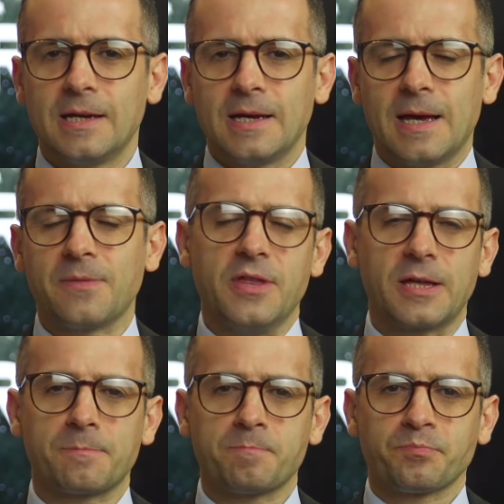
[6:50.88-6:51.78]
And
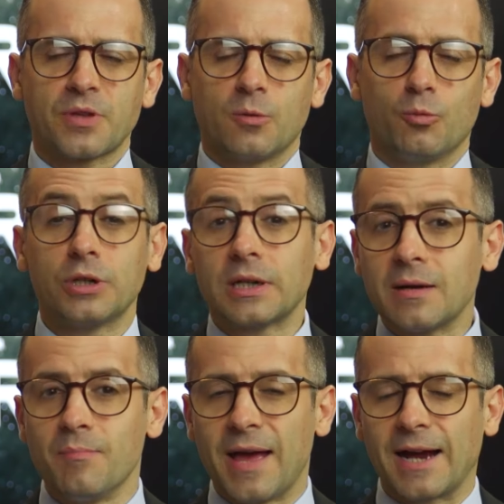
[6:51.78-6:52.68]
then we're going to
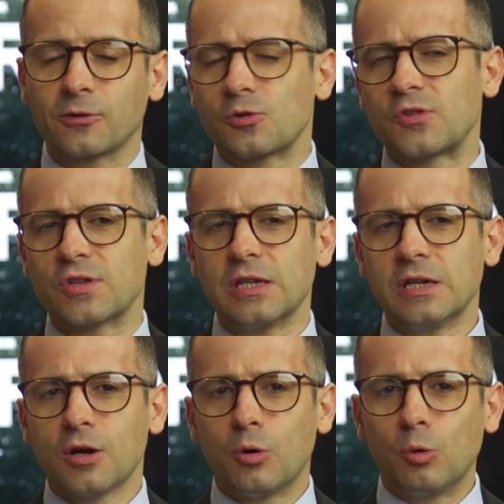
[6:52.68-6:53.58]
come back to see
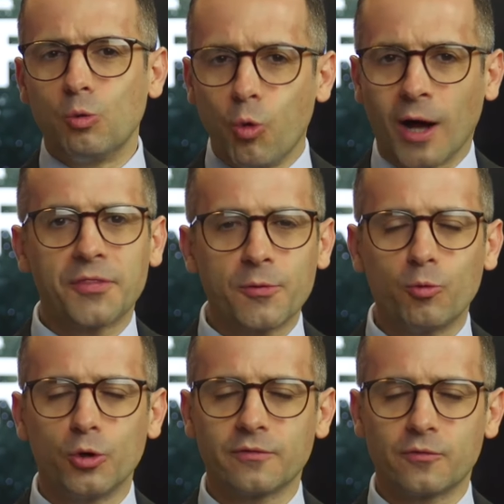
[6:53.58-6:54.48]
what the
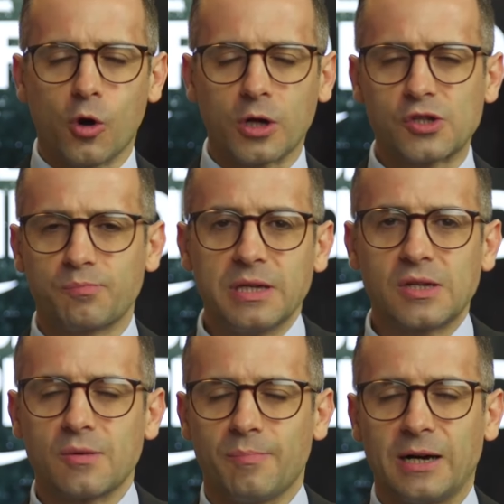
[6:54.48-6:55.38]
Word of God speaks
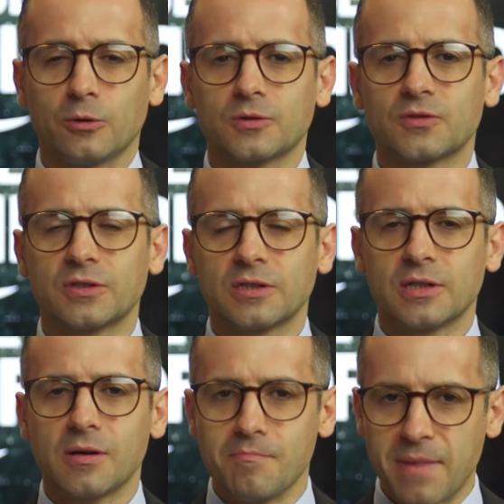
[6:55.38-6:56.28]
about
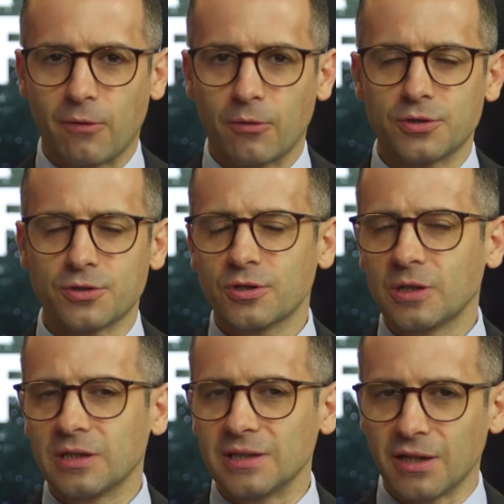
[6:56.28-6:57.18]
marriage,
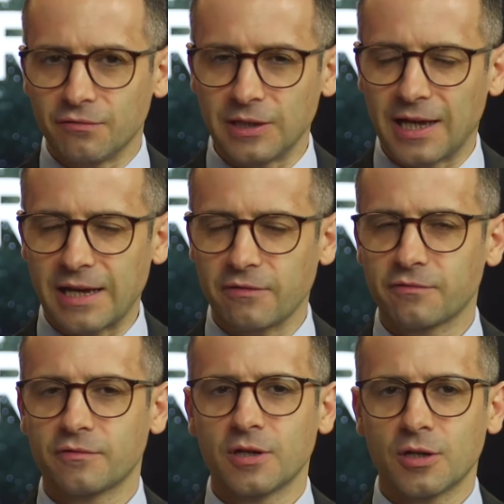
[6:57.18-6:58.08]
love
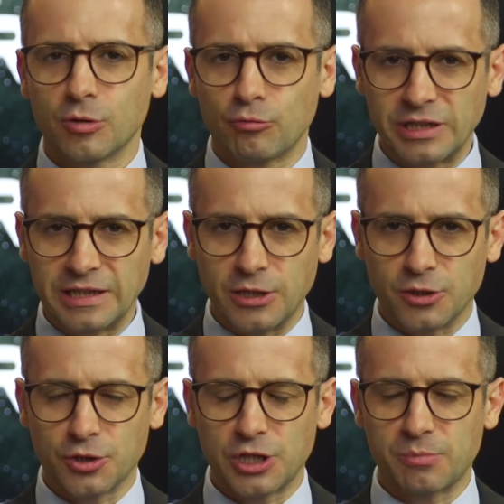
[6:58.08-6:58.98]
life,
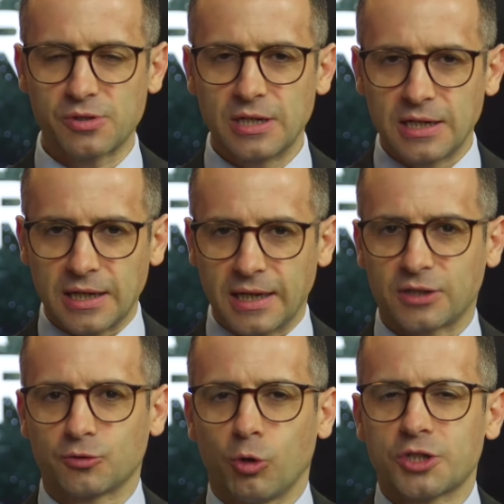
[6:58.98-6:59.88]
relationships.
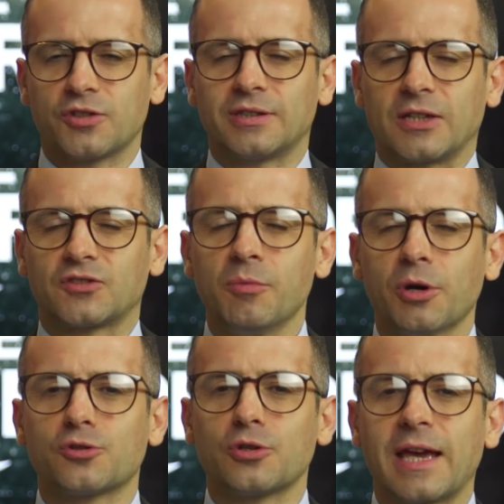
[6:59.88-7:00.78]
Let's watch the testimony
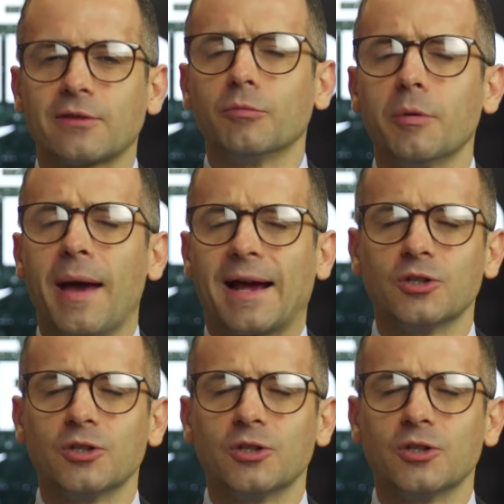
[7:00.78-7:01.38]
together. We'll be back in